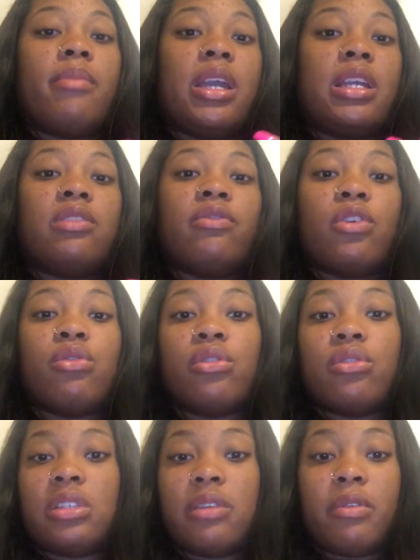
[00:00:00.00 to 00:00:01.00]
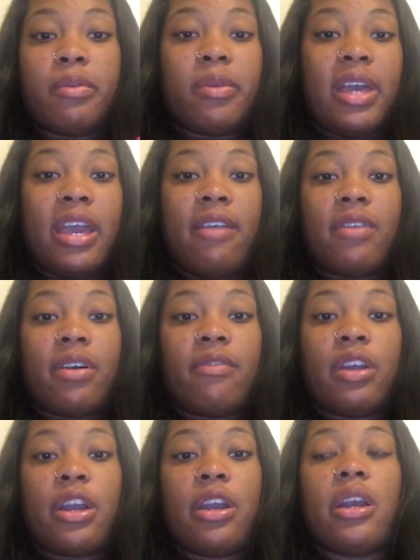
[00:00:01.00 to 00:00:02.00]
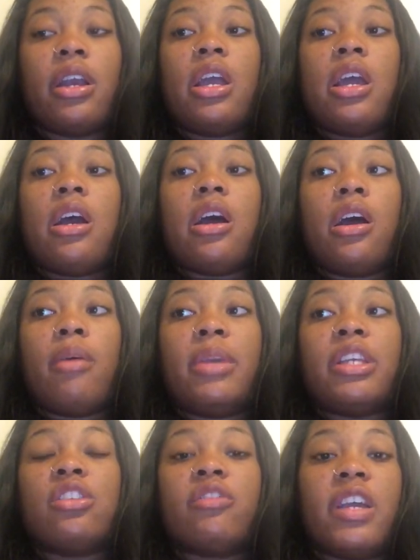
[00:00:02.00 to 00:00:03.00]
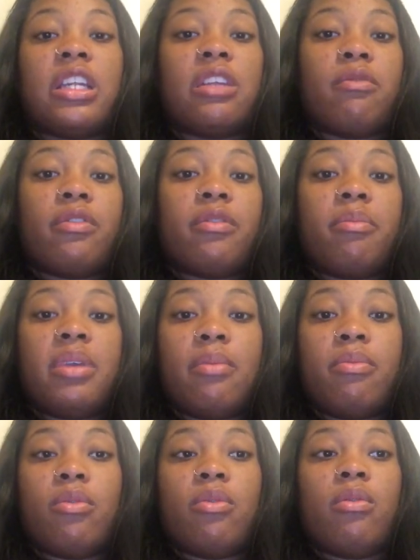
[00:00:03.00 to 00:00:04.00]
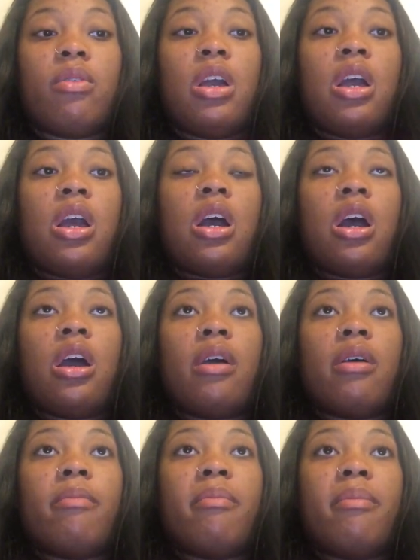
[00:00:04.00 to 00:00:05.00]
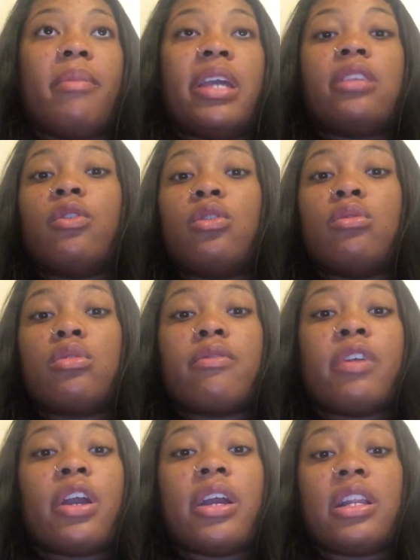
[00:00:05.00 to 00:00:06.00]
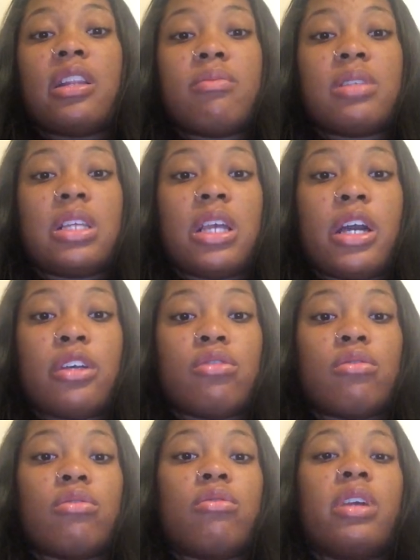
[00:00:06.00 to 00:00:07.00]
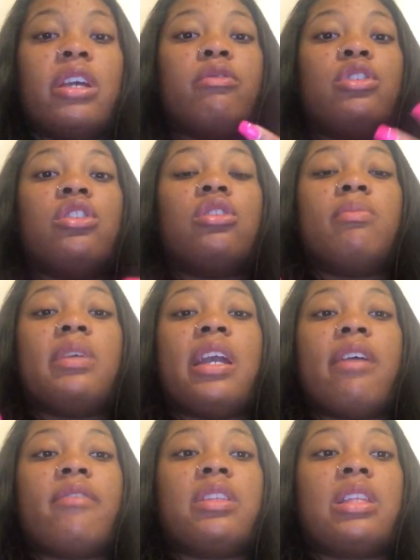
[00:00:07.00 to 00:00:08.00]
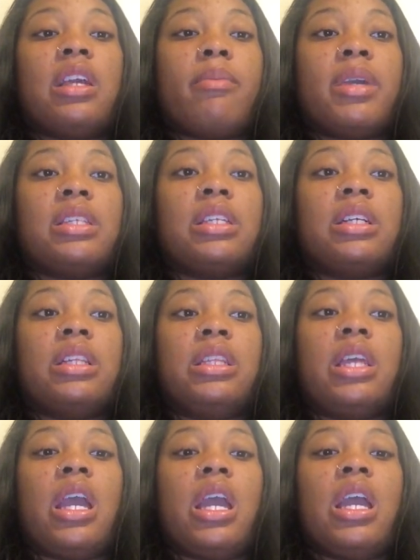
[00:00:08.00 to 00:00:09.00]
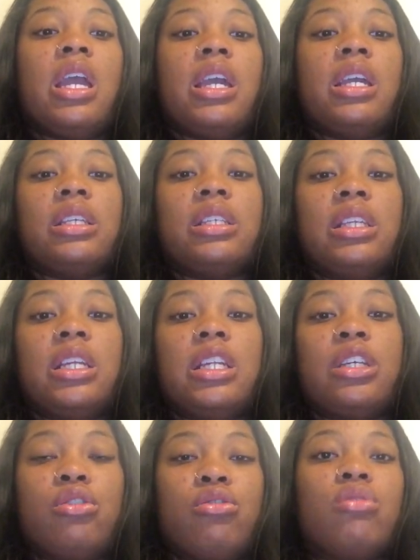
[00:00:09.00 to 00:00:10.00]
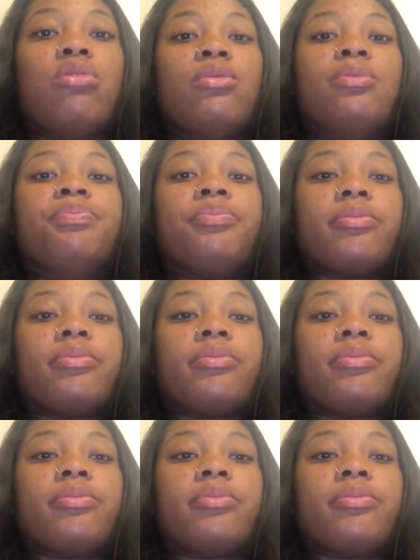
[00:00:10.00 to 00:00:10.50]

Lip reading: mass photos that we will have of her interacting with people, mass photos of her and Nipsey Hussle. It would just be everything basically that is needed to